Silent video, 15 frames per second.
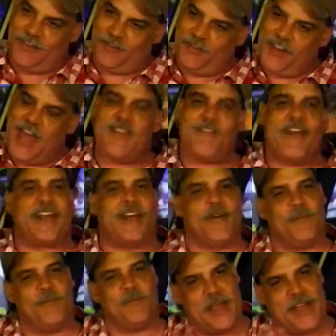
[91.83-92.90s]
it was kind of like
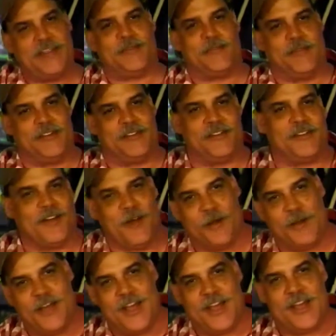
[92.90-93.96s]
a basement. So
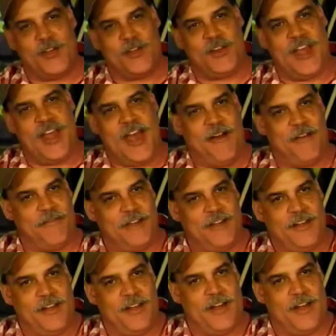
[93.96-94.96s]
you'd have